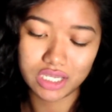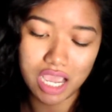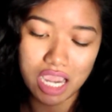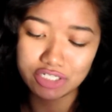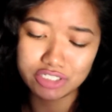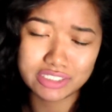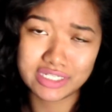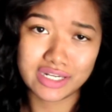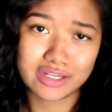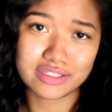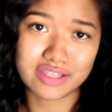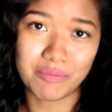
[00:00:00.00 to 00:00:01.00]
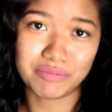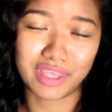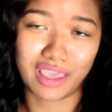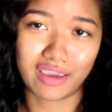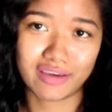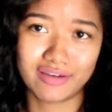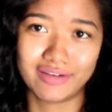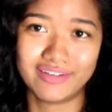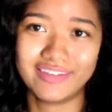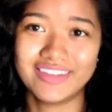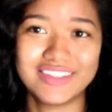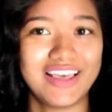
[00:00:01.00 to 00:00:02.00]
I just needed something
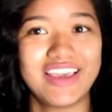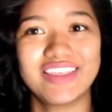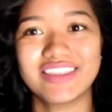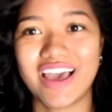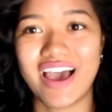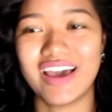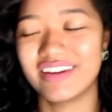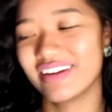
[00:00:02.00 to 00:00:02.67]
like that.